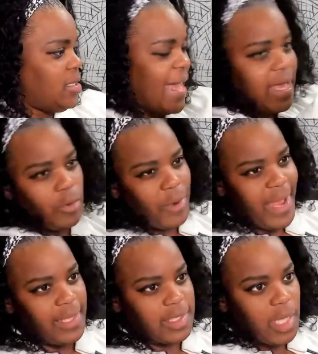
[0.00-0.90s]
can
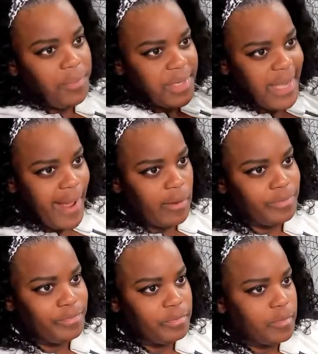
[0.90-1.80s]
raise up and down.
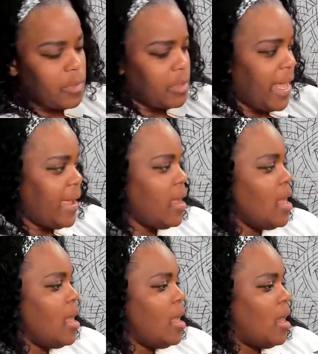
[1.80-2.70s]
Okay,
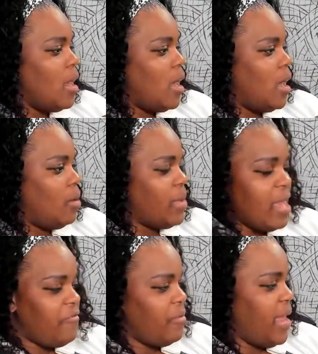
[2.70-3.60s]
we
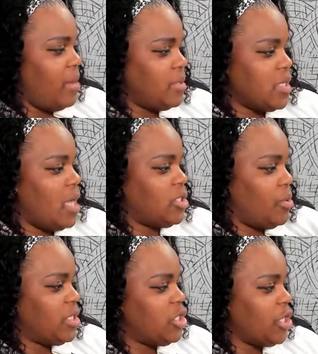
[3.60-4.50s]
got it from Amazon, so
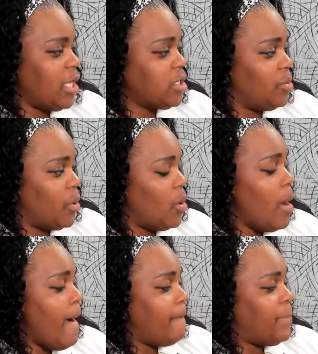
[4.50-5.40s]
it's adjustable,
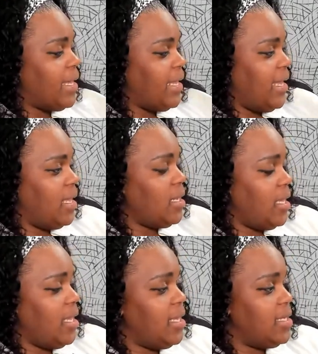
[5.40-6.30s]
but it
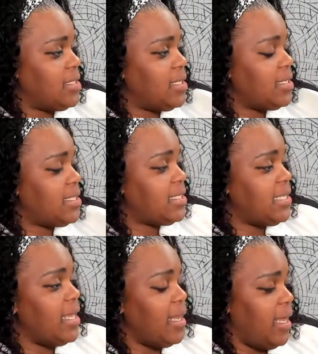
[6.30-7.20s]
is
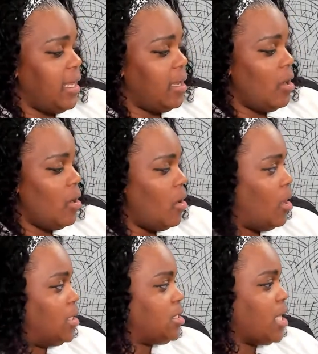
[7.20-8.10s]
sitting
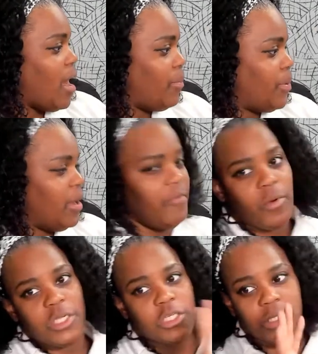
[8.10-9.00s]
on top of,
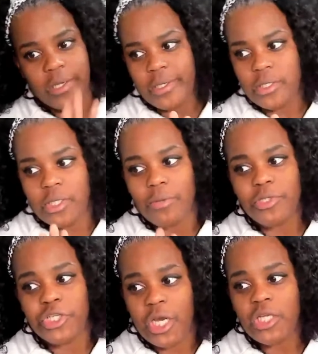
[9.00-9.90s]
which, look, don't
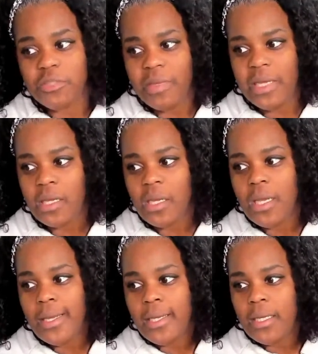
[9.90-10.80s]
judge me
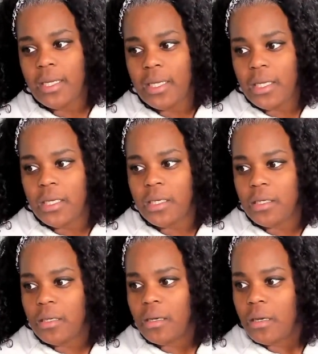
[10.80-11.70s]

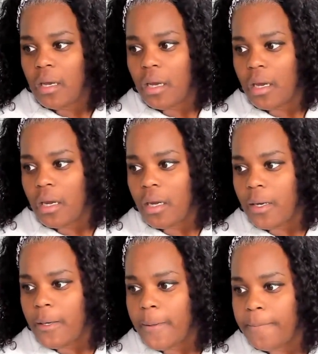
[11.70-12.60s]
in
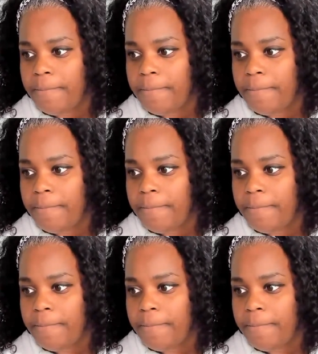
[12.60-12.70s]
uh